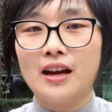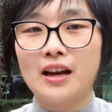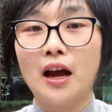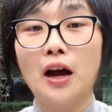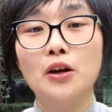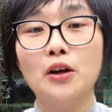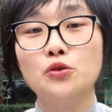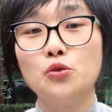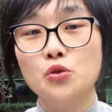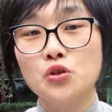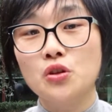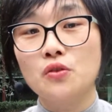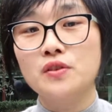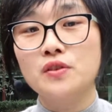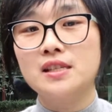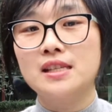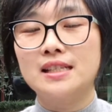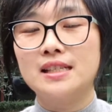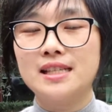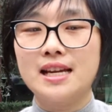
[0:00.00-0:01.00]
to
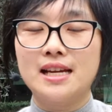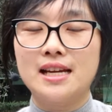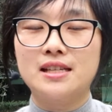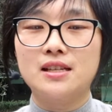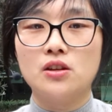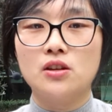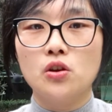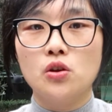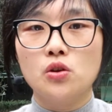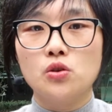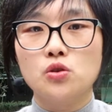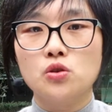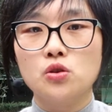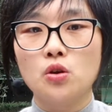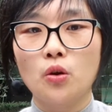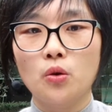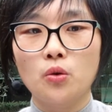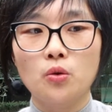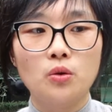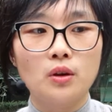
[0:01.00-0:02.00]
service the debt.
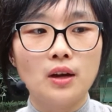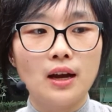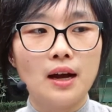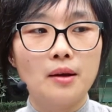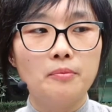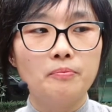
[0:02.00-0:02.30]
So